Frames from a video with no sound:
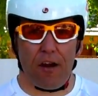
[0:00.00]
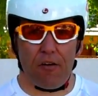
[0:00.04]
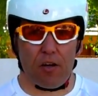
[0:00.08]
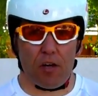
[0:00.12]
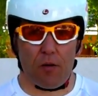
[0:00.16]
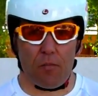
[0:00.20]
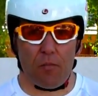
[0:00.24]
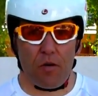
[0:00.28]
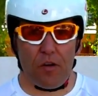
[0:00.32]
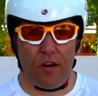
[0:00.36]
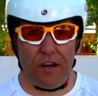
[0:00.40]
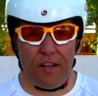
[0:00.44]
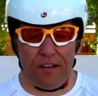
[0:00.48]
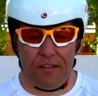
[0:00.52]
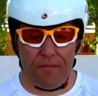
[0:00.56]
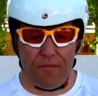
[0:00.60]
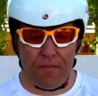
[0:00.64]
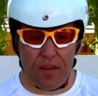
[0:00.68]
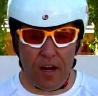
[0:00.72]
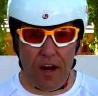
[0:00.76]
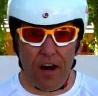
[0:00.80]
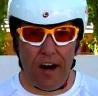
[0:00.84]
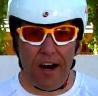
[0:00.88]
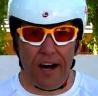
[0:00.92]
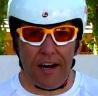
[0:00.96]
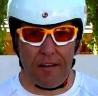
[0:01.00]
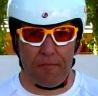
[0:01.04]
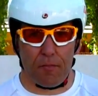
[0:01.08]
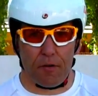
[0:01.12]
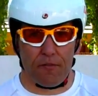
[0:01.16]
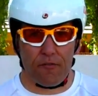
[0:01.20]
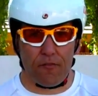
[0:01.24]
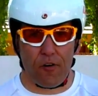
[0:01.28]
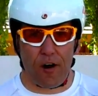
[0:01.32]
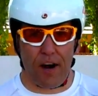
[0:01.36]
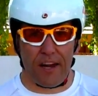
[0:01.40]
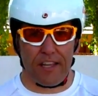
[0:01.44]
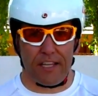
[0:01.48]
I want to put on
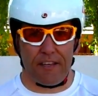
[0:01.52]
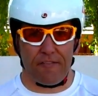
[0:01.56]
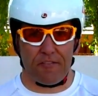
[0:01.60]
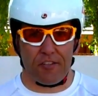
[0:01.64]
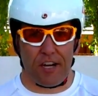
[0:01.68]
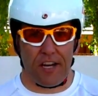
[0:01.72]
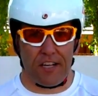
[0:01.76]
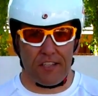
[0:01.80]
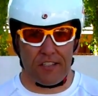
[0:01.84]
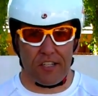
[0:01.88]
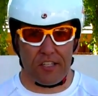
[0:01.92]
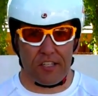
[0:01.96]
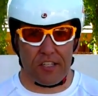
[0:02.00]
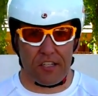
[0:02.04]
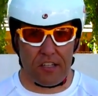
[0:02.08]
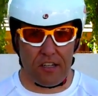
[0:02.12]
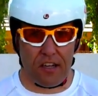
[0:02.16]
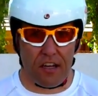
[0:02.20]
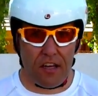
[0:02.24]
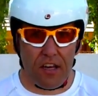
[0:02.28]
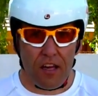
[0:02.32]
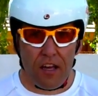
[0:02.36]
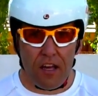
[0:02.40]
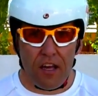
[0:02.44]
before I leave transition.